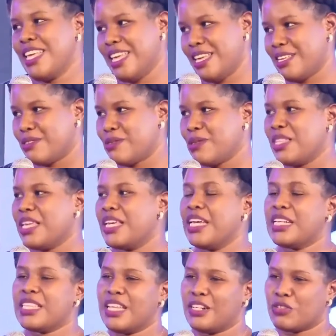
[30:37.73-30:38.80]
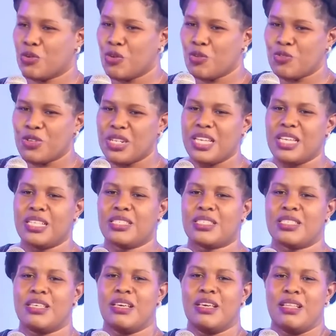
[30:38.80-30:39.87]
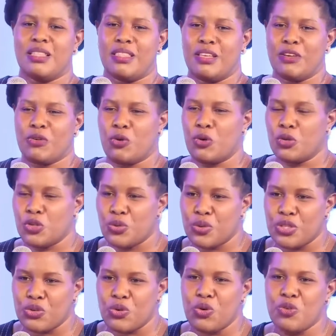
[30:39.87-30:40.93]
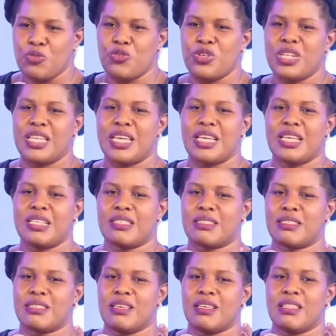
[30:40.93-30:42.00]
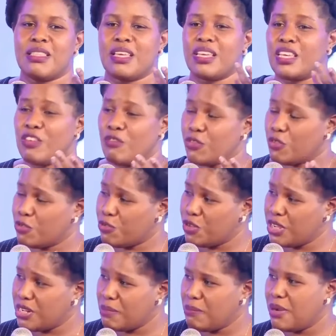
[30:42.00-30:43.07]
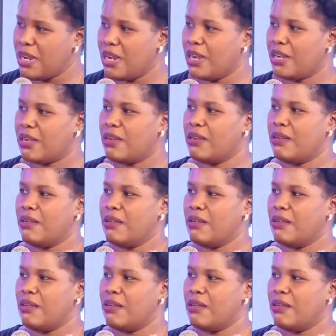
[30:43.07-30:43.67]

Yes, so they get that confidence. They call you with confidence. They give you feedback.